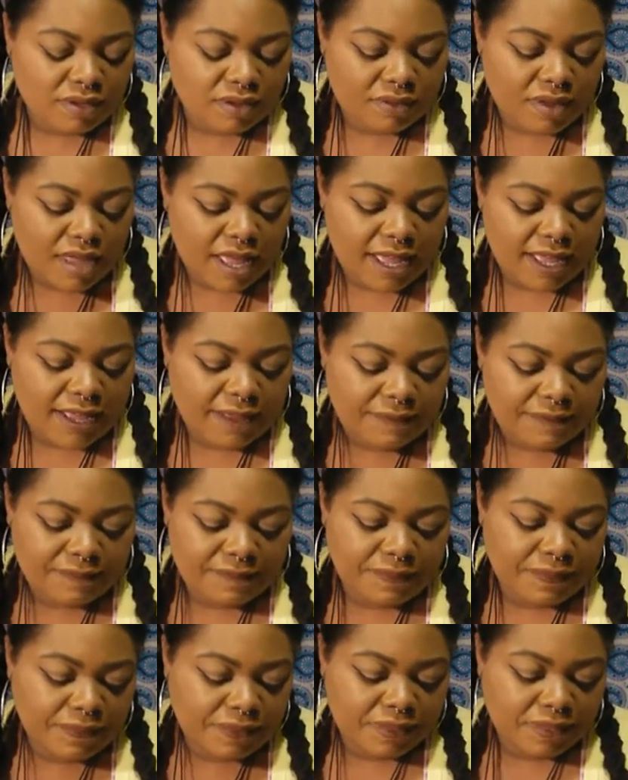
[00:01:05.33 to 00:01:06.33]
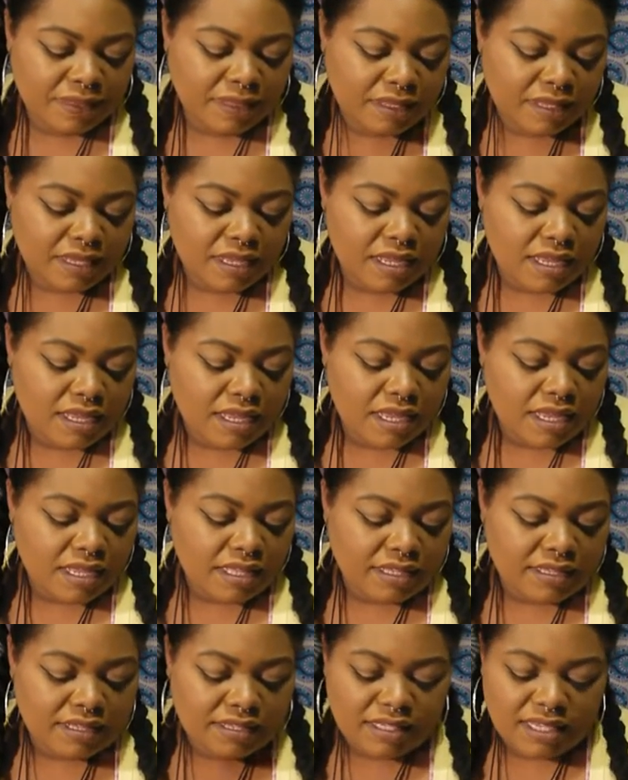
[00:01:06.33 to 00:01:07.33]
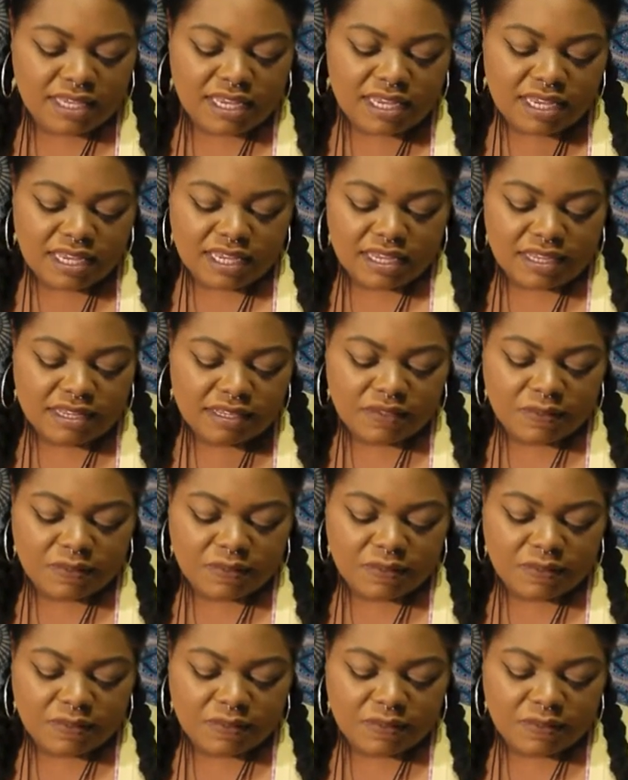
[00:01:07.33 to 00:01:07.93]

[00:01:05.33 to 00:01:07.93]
Okay? Let's see.